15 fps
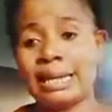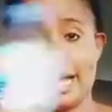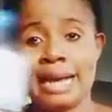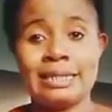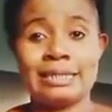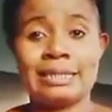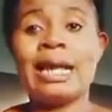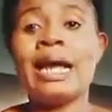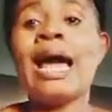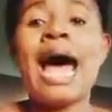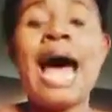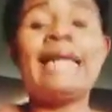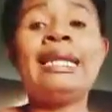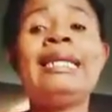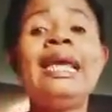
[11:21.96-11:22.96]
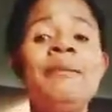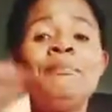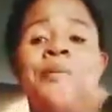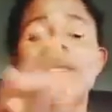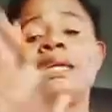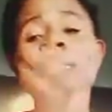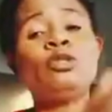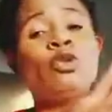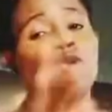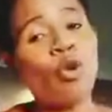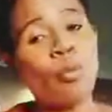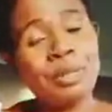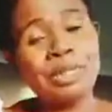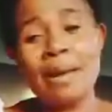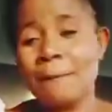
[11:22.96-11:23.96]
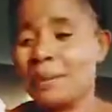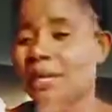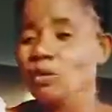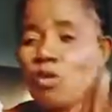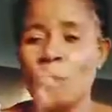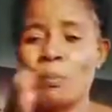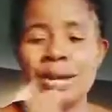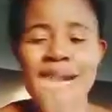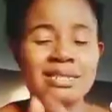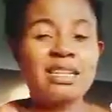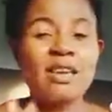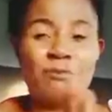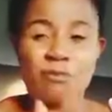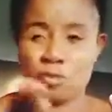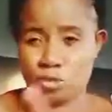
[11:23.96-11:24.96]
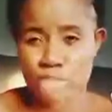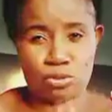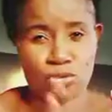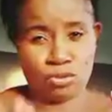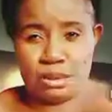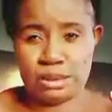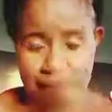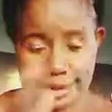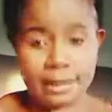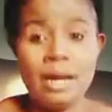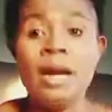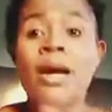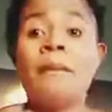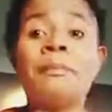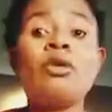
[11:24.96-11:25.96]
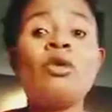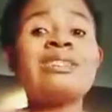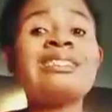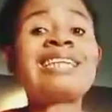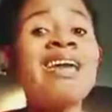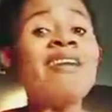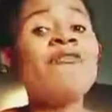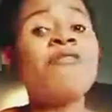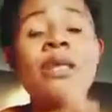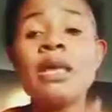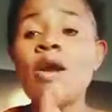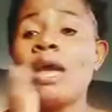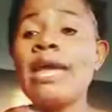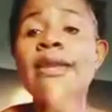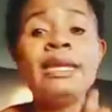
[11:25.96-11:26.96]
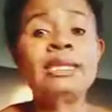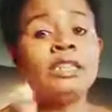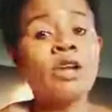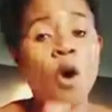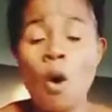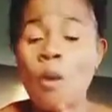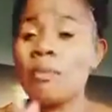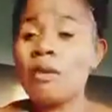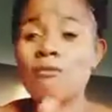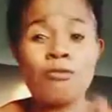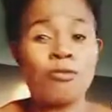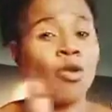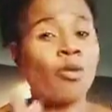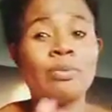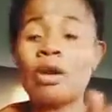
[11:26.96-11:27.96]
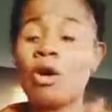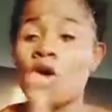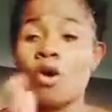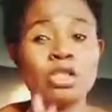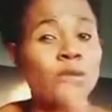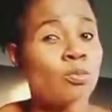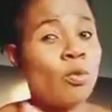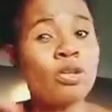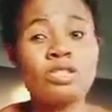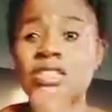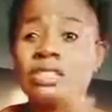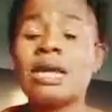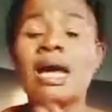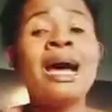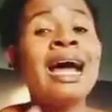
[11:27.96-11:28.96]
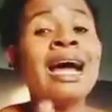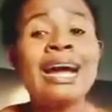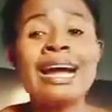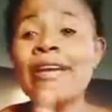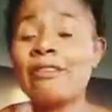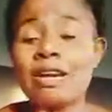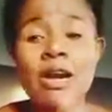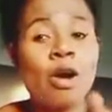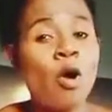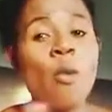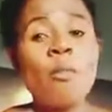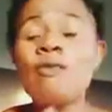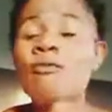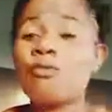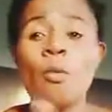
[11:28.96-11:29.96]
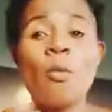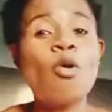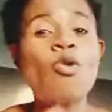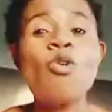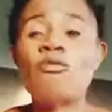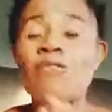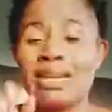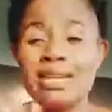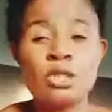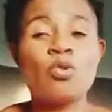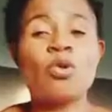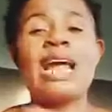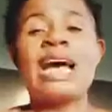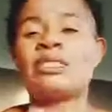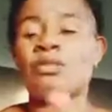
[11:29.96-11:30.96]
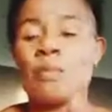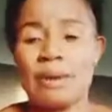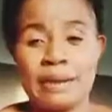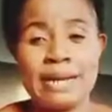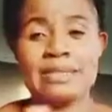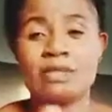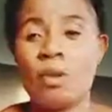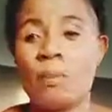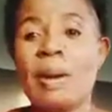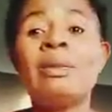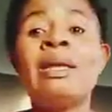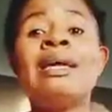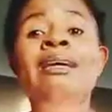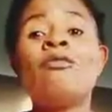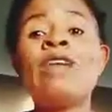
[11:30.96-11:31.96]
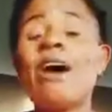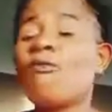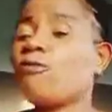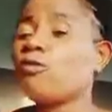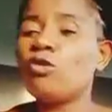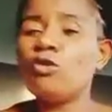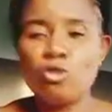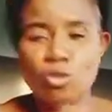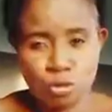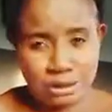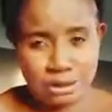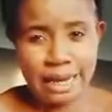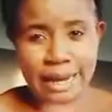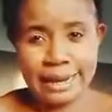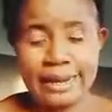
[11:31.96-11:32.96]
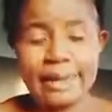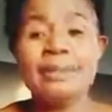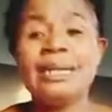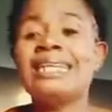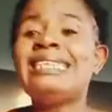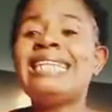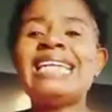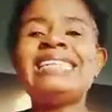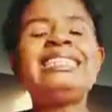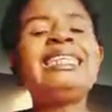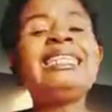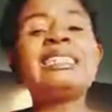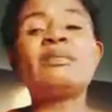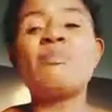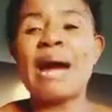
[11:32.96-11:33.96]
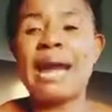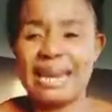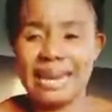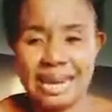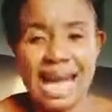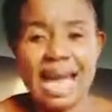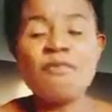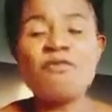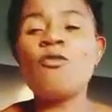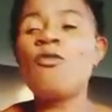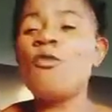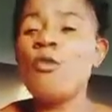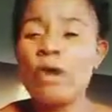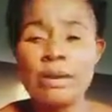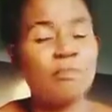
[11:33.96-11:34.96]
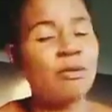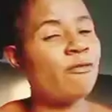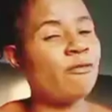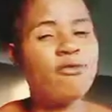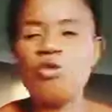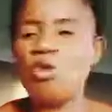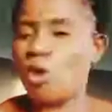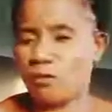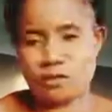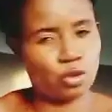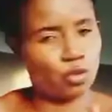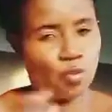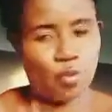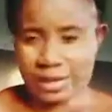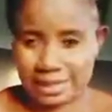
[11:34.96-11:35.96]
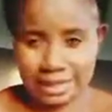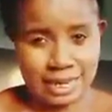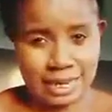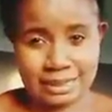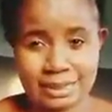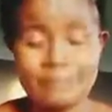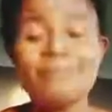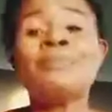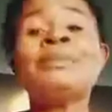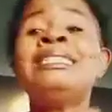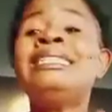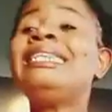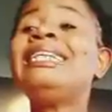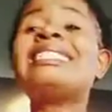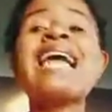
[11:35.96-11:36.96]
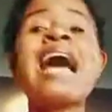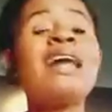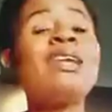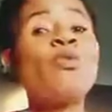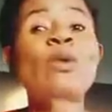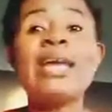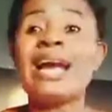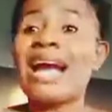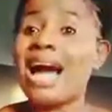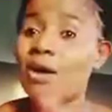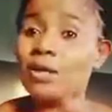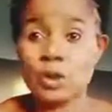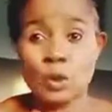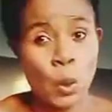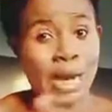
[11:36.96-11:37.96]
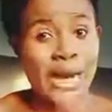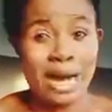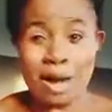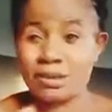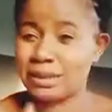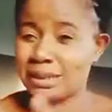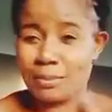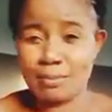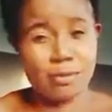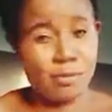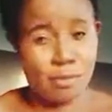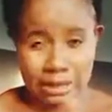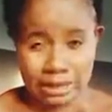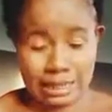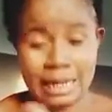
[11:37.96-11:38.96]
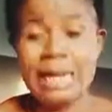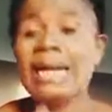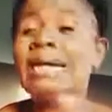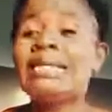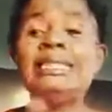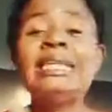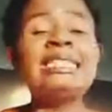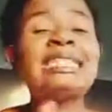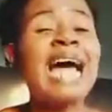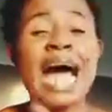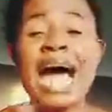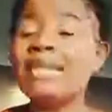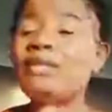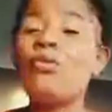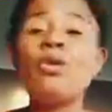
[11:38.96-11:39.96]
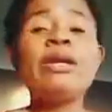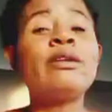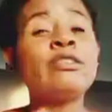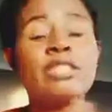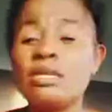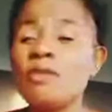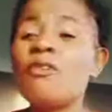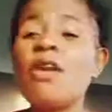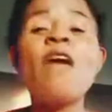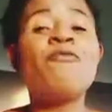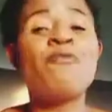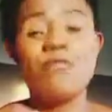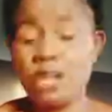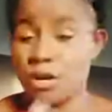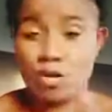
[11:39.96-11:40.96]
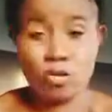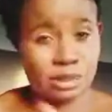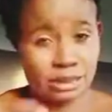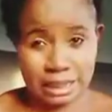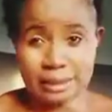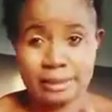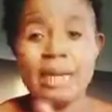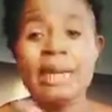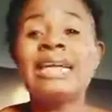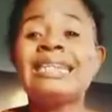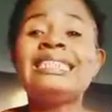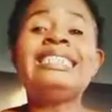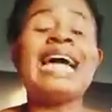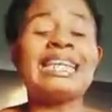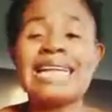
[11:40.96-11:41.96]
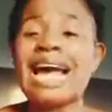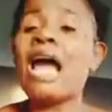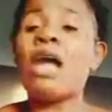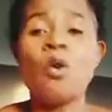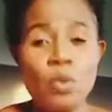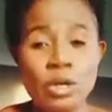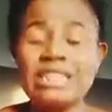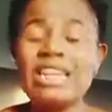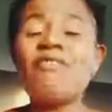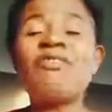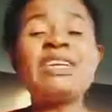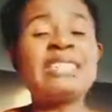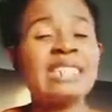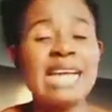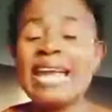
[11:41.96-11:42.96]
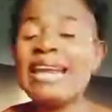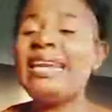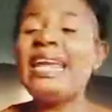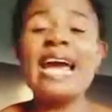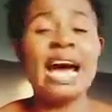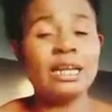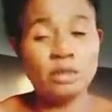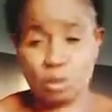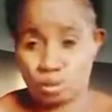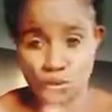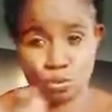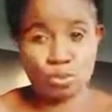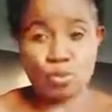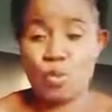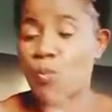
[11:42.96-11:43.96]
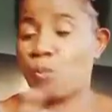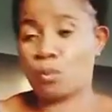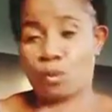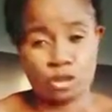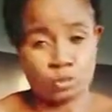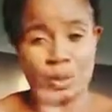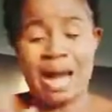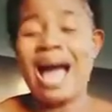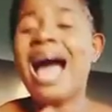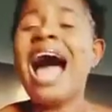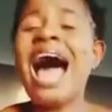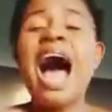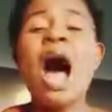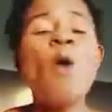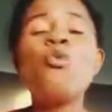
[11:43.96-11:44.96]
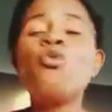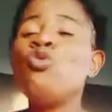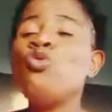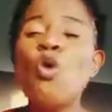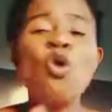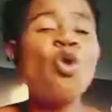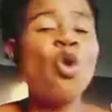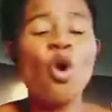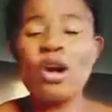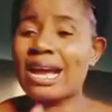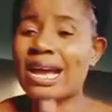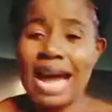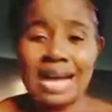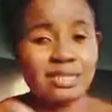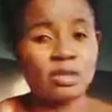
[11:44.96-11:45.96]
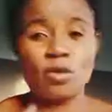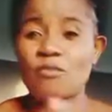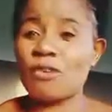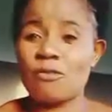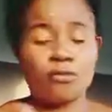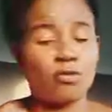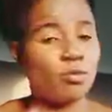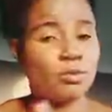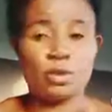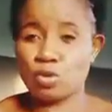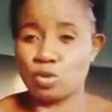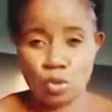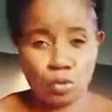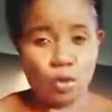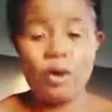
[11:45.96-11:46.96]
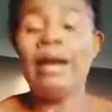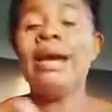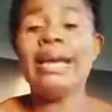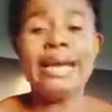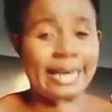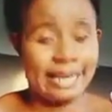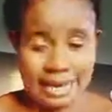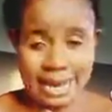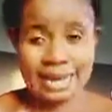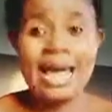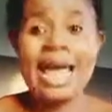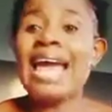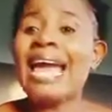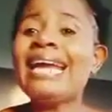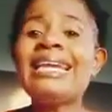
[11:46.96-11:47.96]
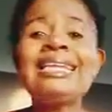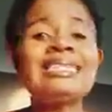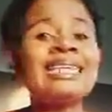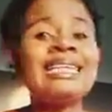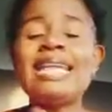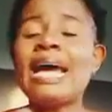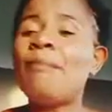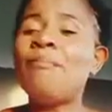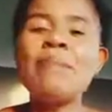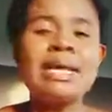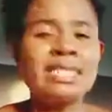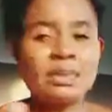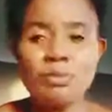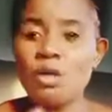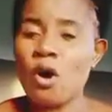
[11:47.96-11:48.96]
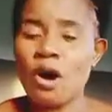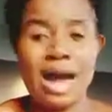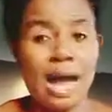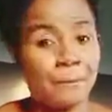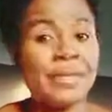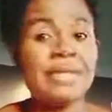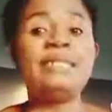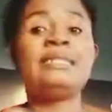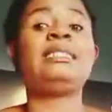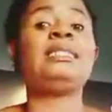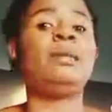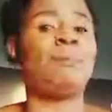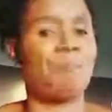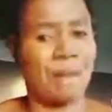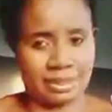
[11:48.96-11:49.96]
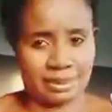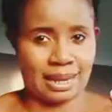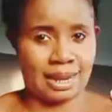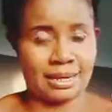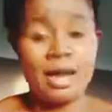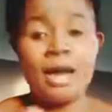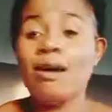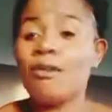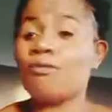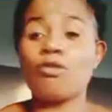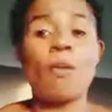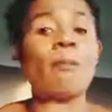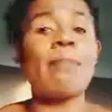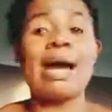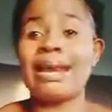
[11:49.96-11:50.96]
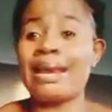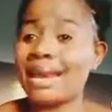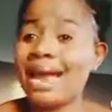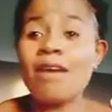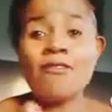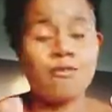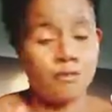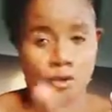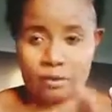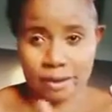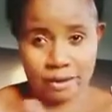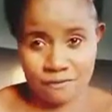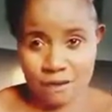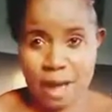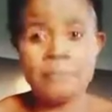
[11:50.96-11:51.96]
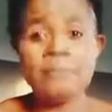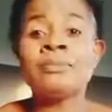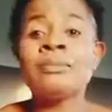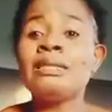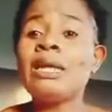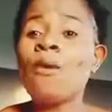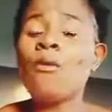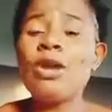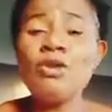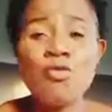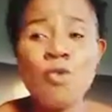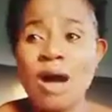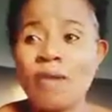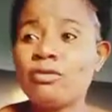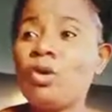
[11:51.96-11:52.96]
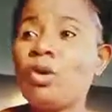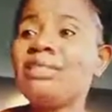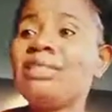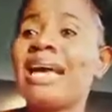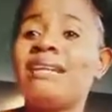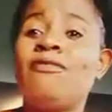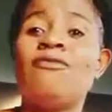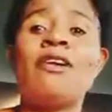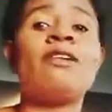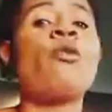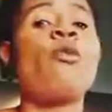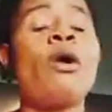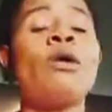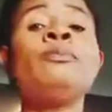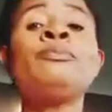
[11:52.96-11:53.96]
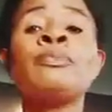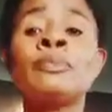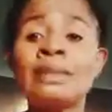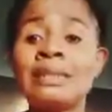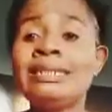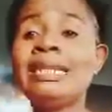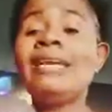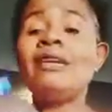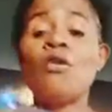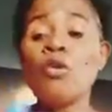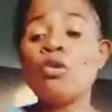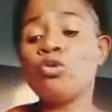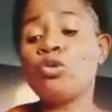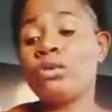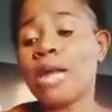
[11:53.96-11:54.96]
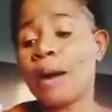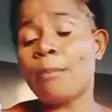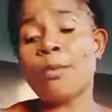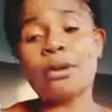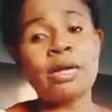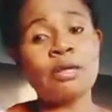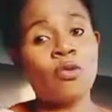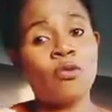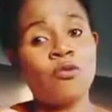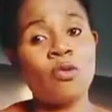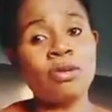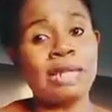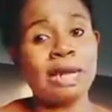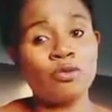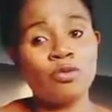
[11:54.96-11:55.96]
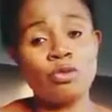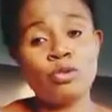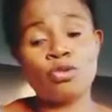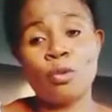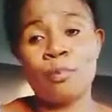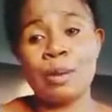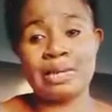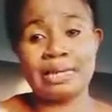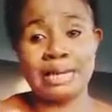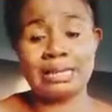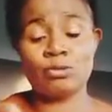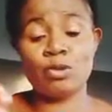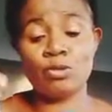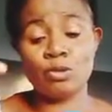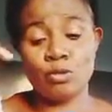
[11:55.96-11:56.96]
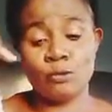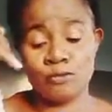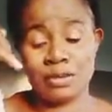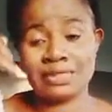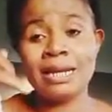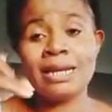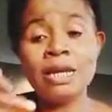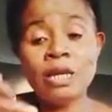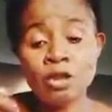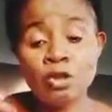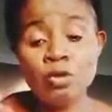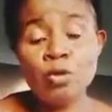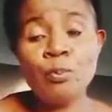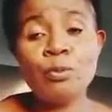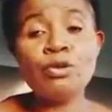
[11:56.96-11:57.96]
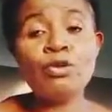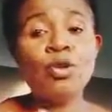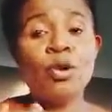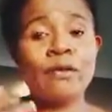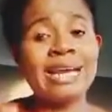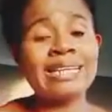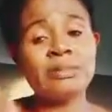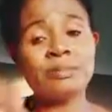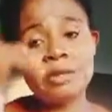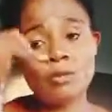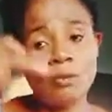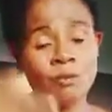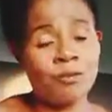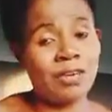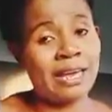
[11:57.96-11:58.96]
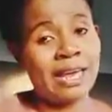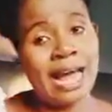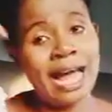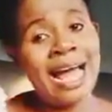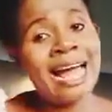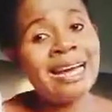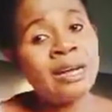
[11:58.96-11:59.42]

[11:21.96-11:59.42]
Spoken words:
lines. And then begin to rub it and begin to pray and say, from today, because every energy coming from the cosmos, it coming from all over this world, as summarized in your path, that from today, that this my life will be full of sweetness. This hand will count on countable money. This hand will receive every good thing that I wish. Everything I lay hand to do will prosper. I will no longer suffer from sorrow again. Anything that makes me unhappy is departed from my life forever. Then when you have done that very well, then go to that bucket of water you used to bet, I told you to fetch. You put your right middle finger,